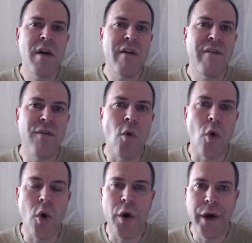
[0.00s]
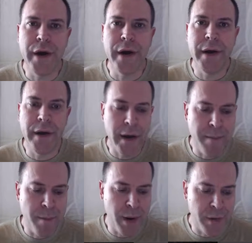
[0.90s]
for a
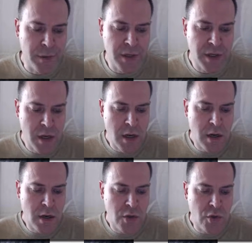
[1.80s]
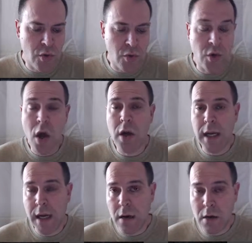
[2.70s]
boat to not
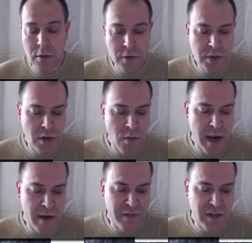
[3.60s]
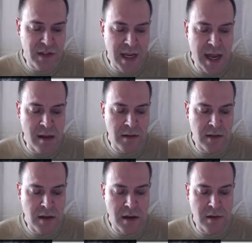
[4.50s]
include the weight of the
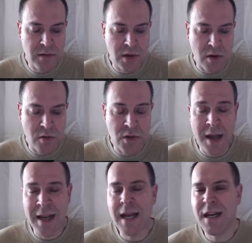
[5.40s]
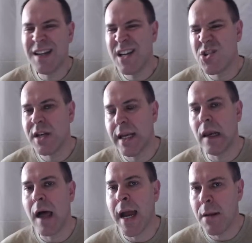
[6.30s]
sails. And then in addition, he
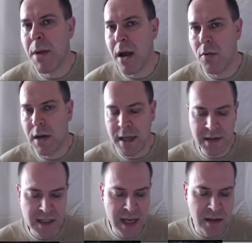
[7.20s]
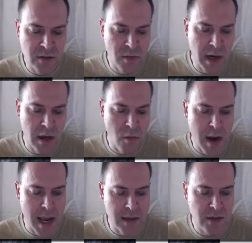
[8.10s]
lied about what his sails really
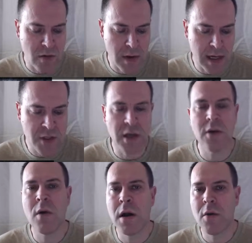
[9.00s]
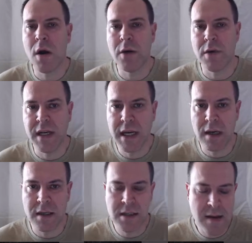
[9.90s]
weigh. So actually quite
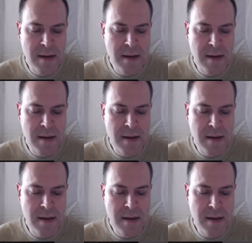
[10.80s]
ridiculous.